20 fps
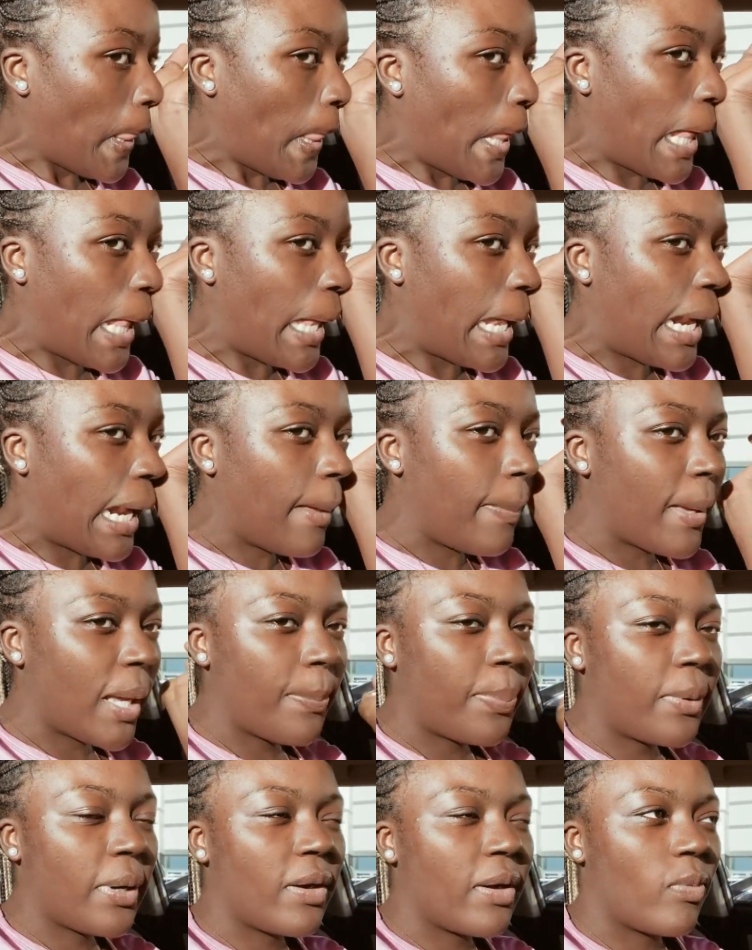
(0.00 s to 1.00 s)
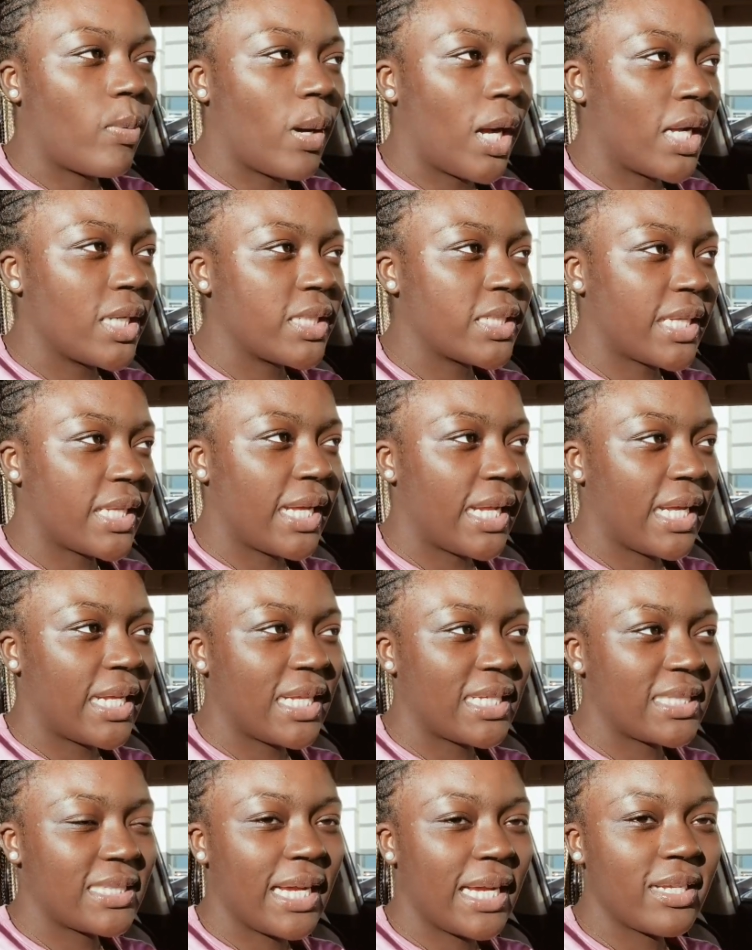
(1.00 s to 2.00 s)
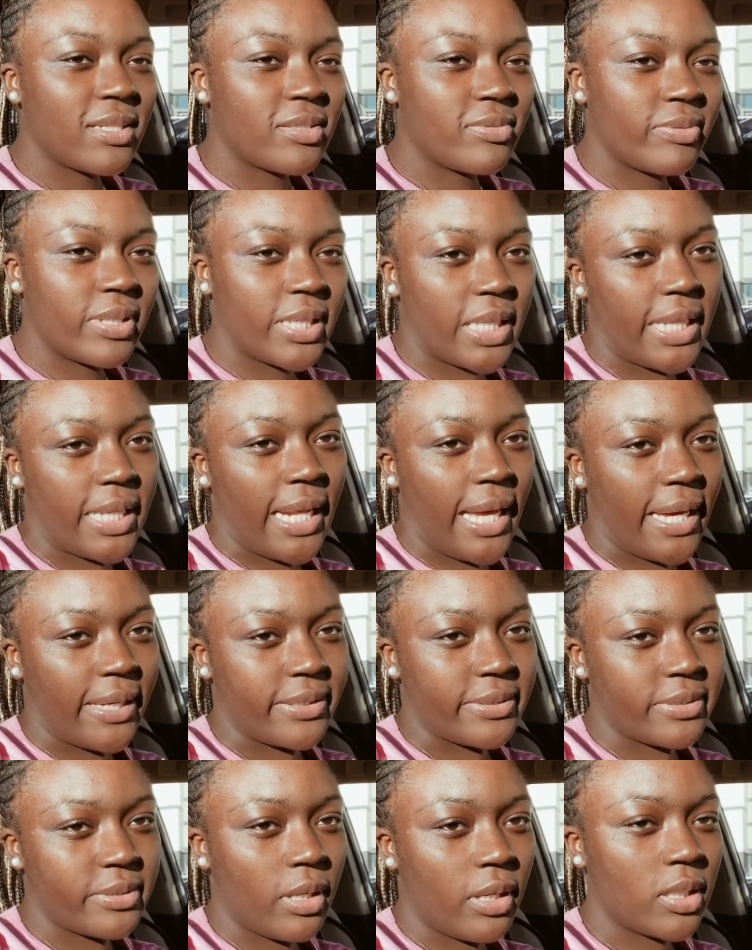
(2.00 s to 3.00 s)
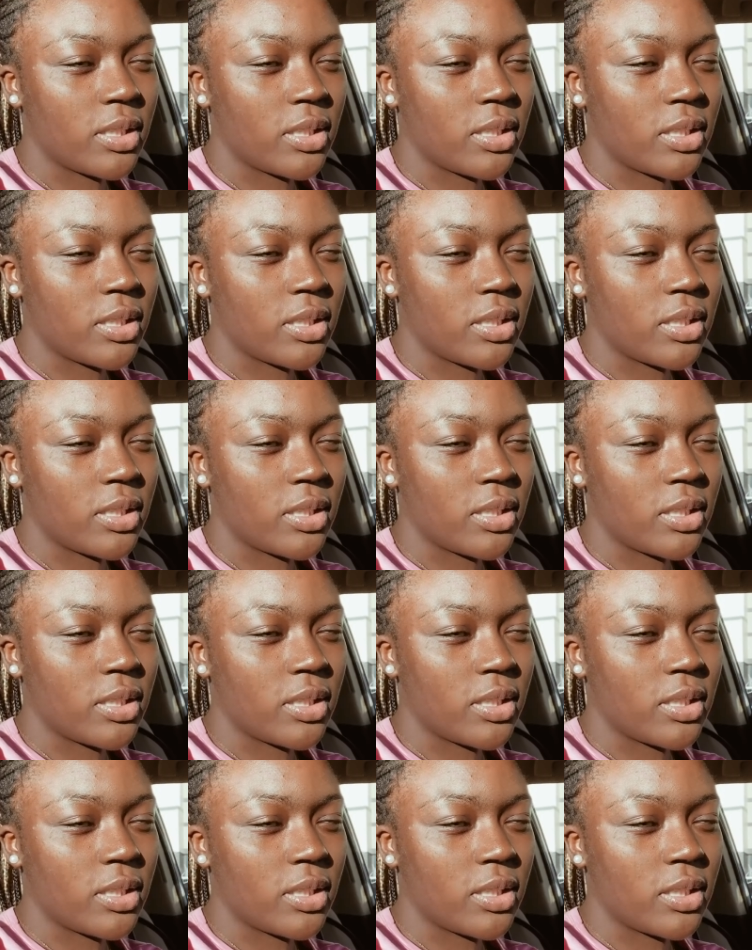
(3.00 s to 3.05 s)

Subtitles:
A lot of people have watched it and they said it's really nice.